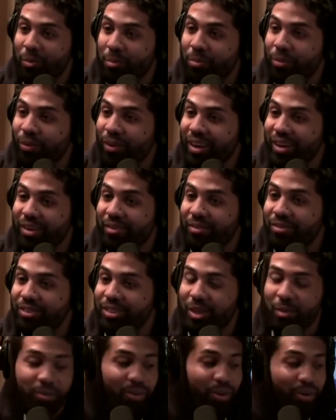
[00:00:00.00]
on mean, the brink of
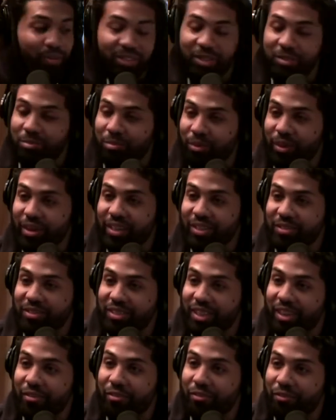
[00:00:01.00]
jumping off this bridge
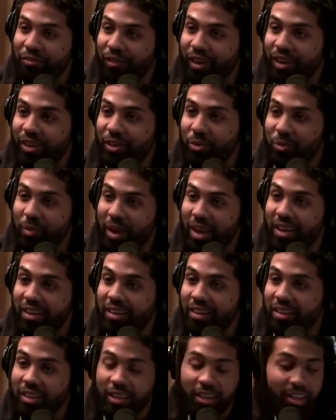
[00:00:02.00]
and saying, fuck
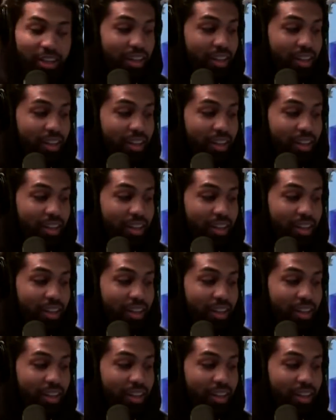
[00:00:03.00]
humanity.